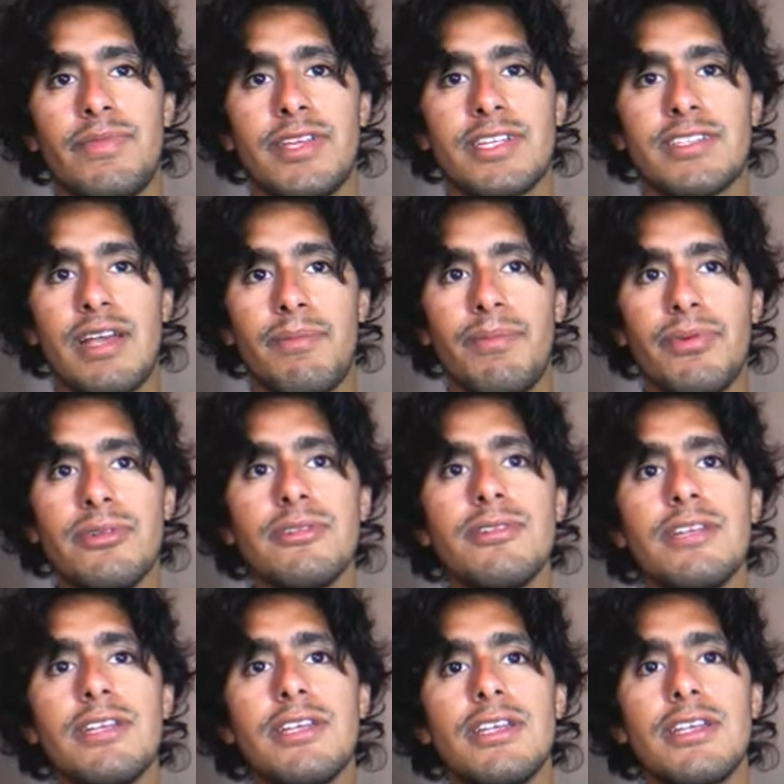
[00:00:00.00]
example
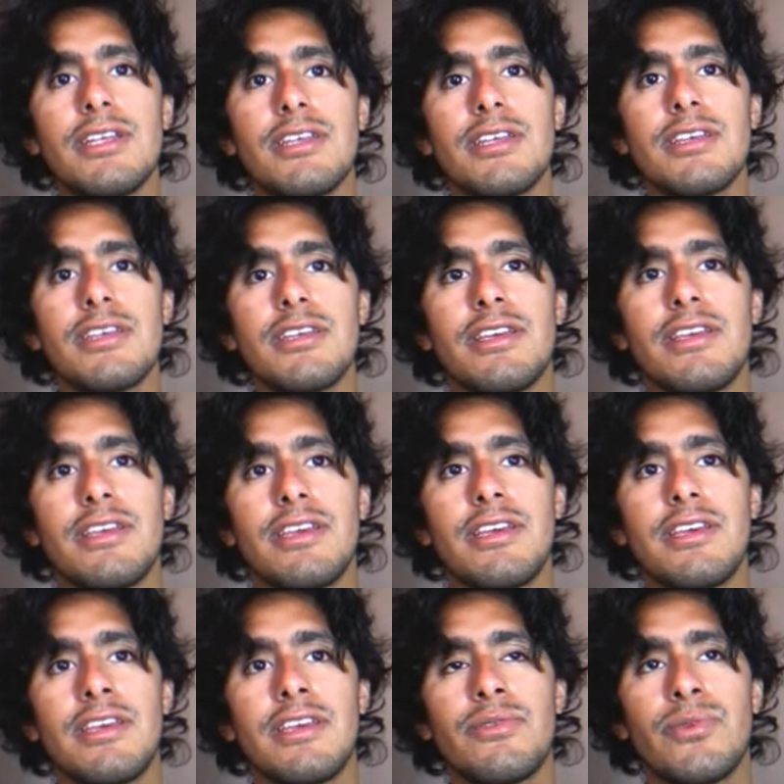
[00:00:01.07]

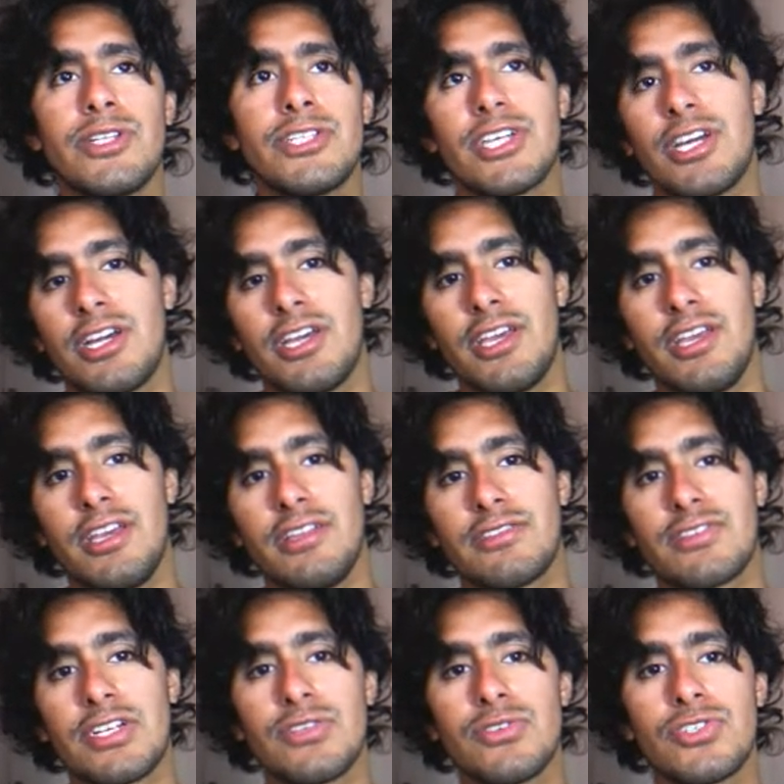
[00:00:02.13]
in which I
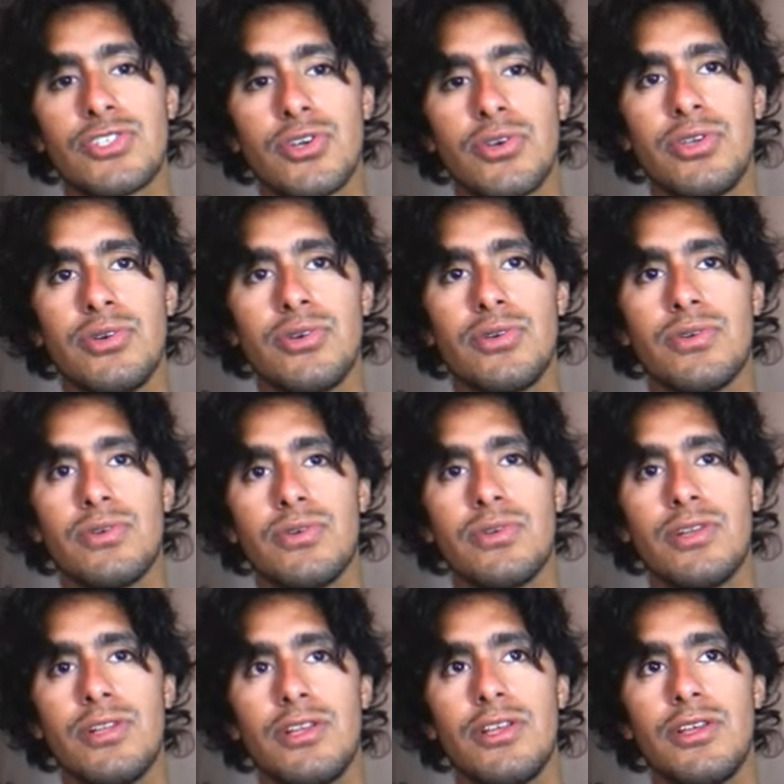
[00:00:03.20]
try to show you
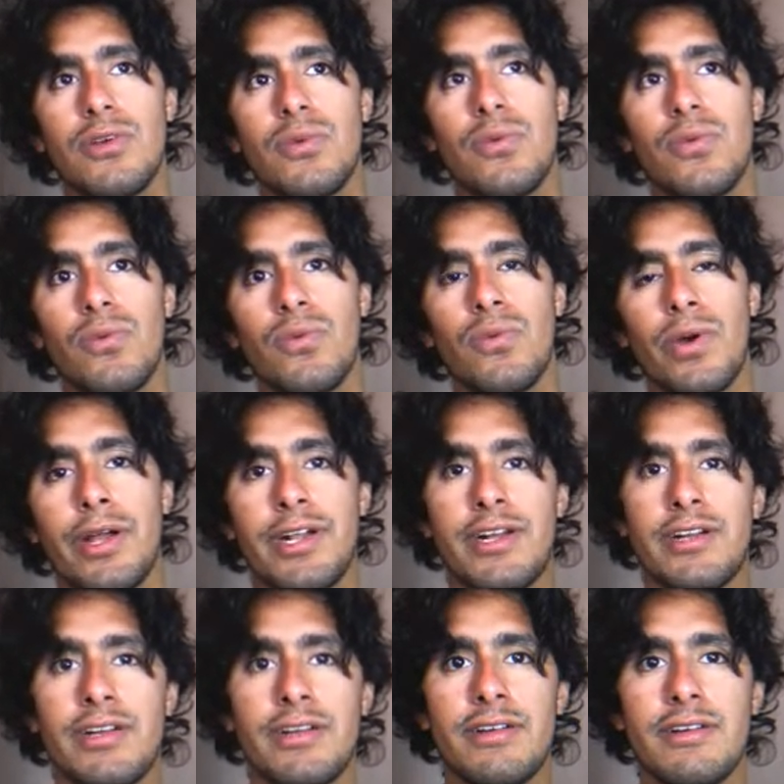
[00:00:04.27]
what
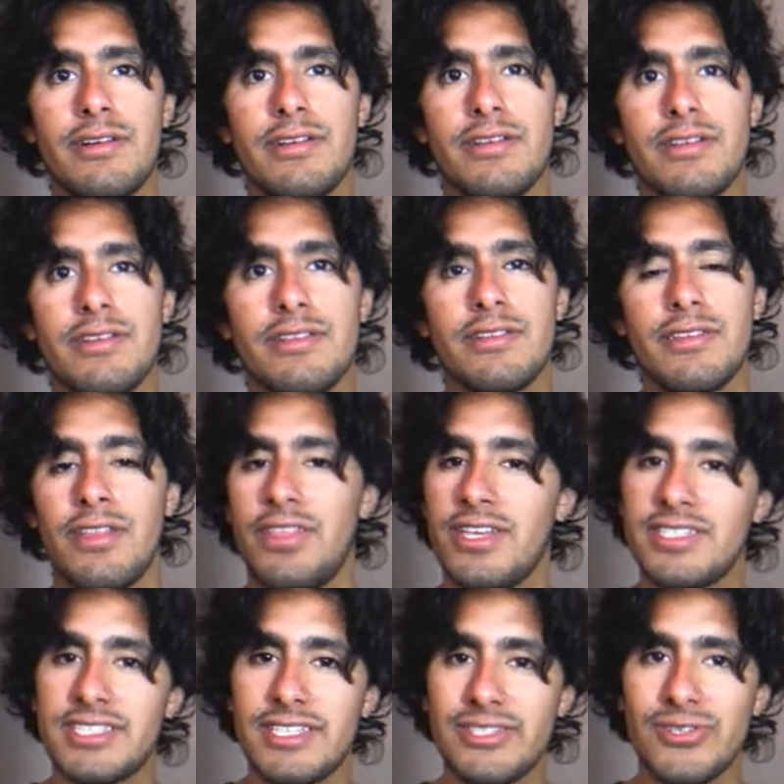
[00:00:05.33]
are the
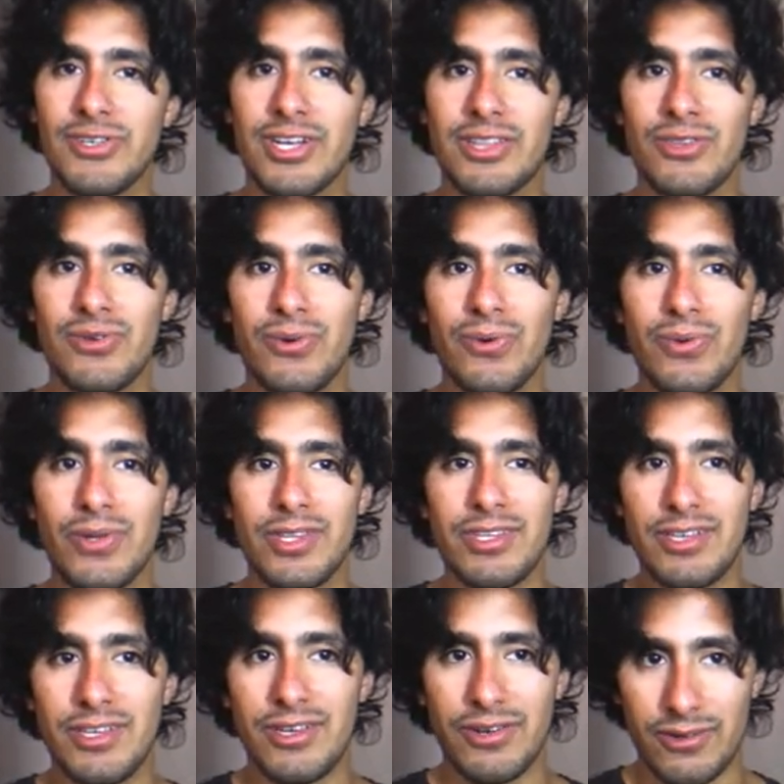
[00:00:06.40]
things that you can do with
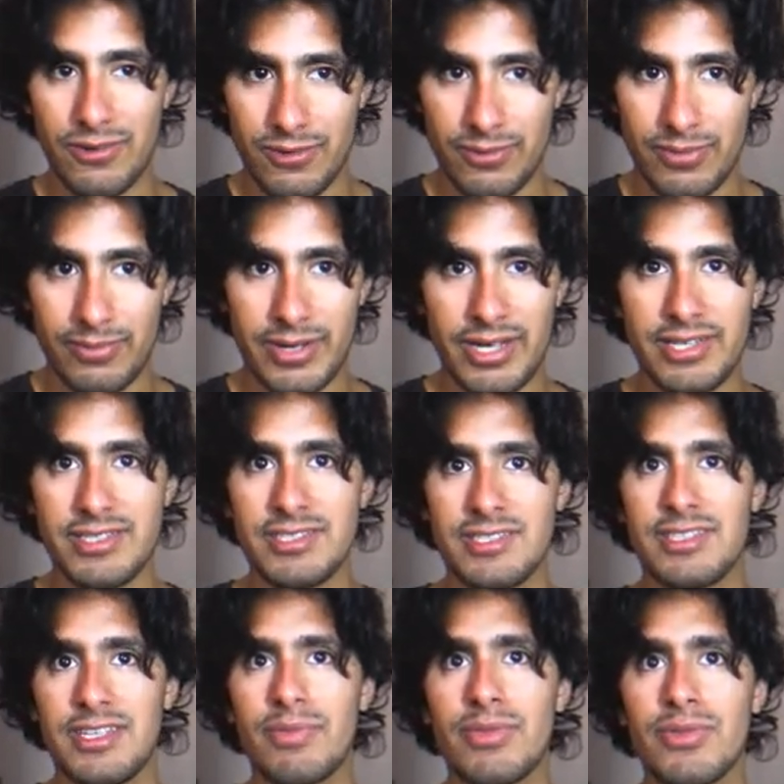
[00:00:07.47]
the Overmind's
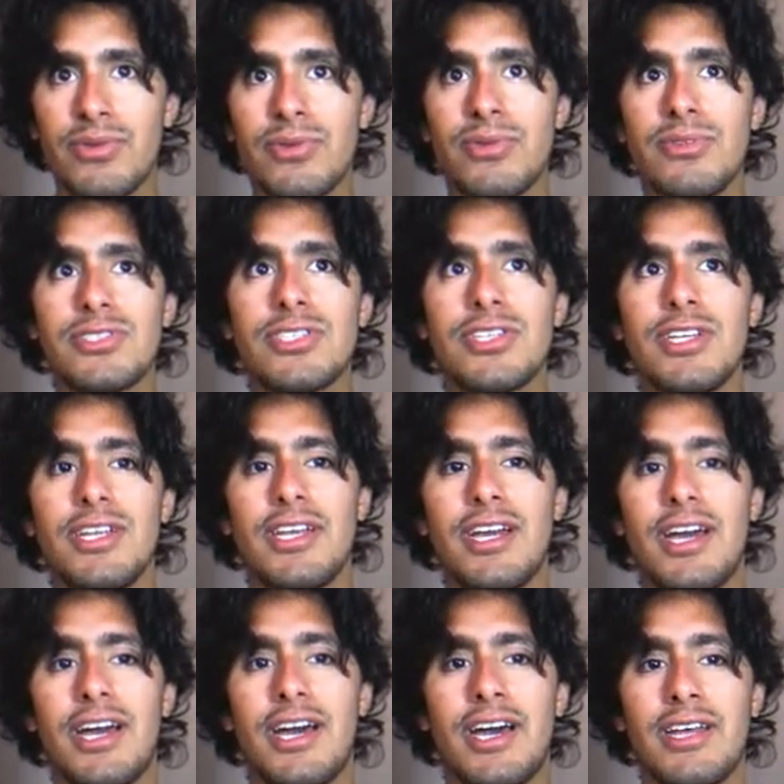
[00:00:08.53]
Devtools
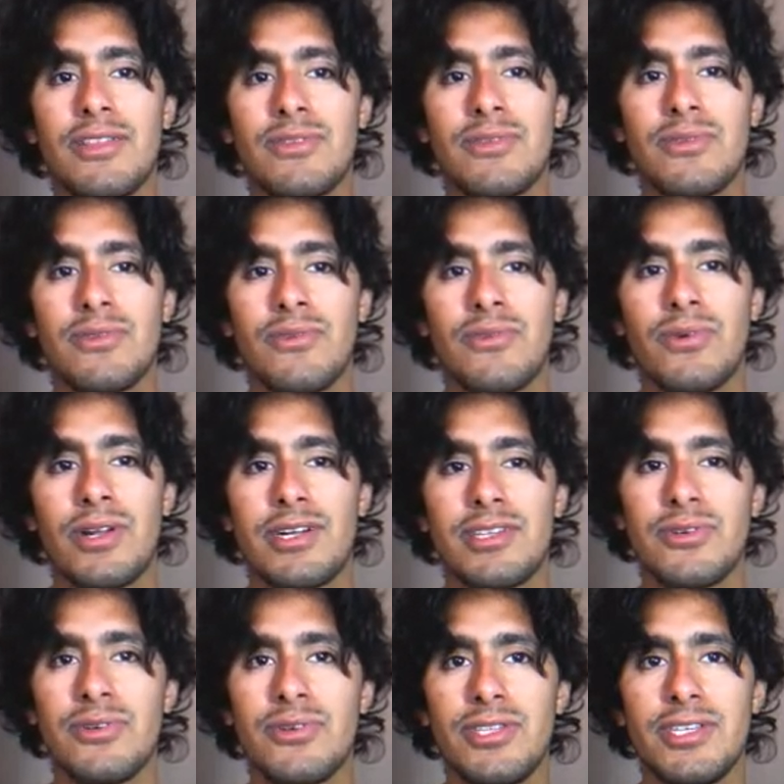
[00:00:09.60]
and what are the
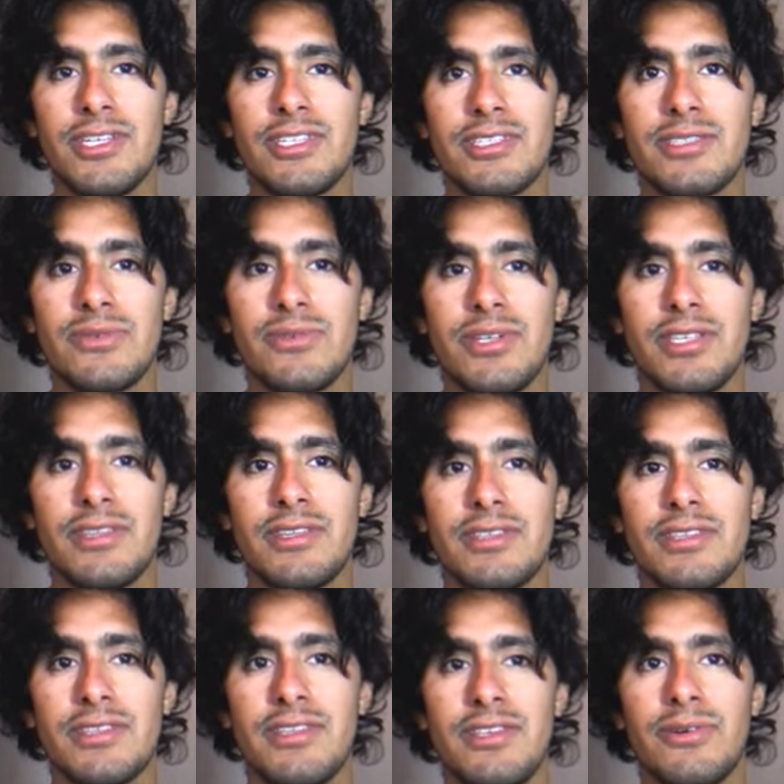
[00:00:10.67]
goodies
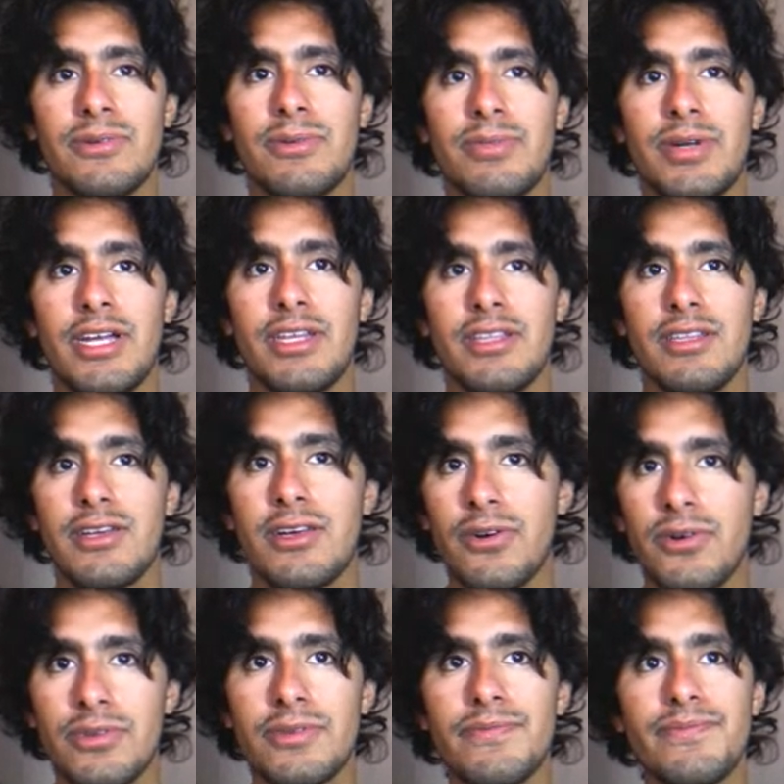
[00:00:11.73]
with the Overmind
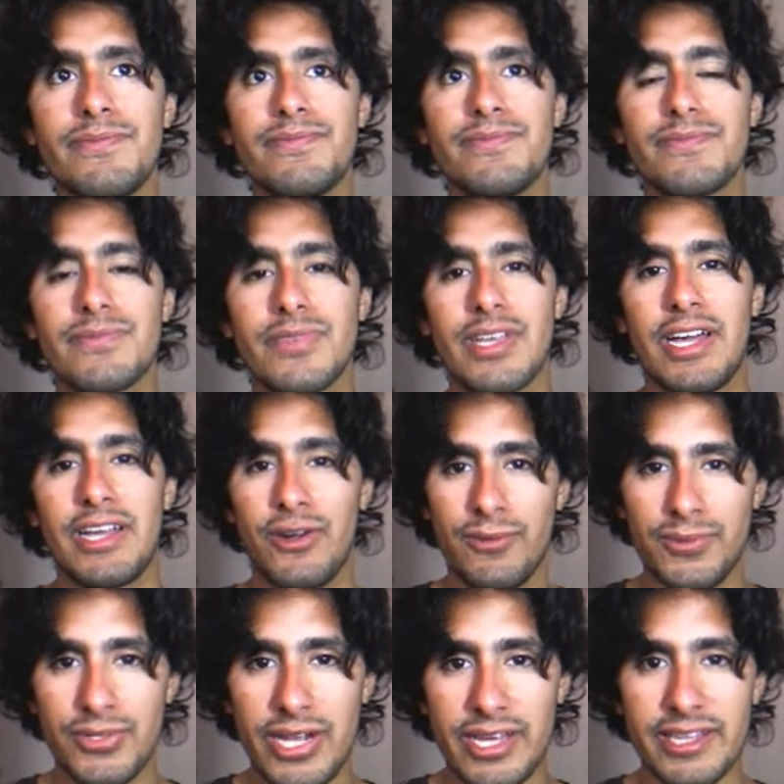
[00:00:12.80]
code. I
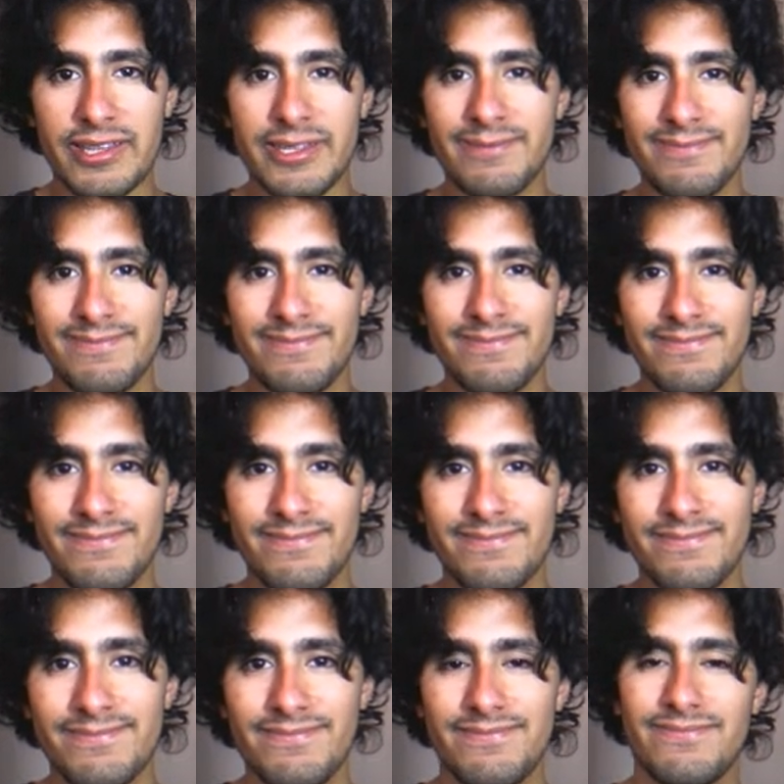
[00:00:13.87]
hope you like it.
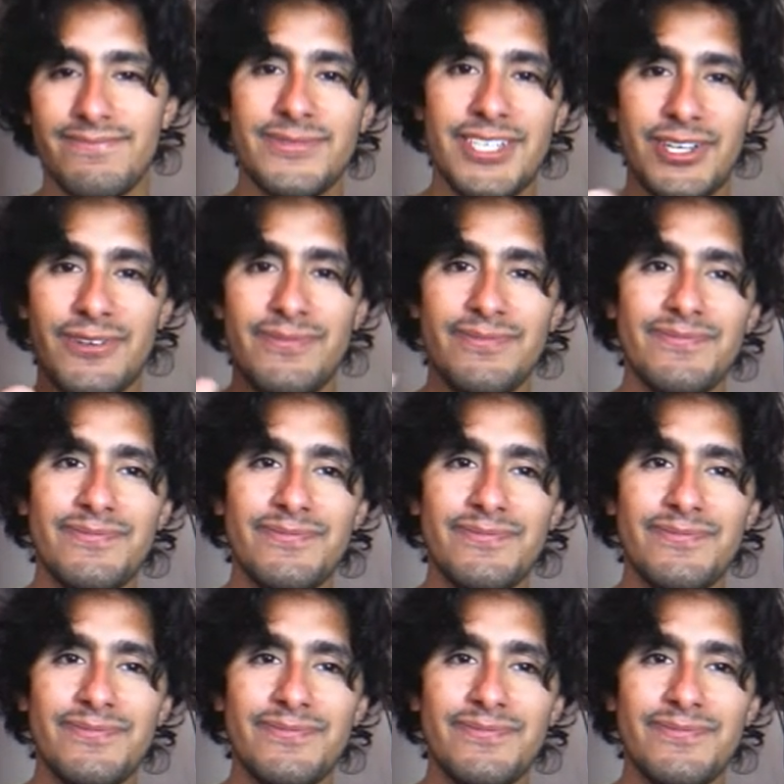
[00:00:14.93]
See ya.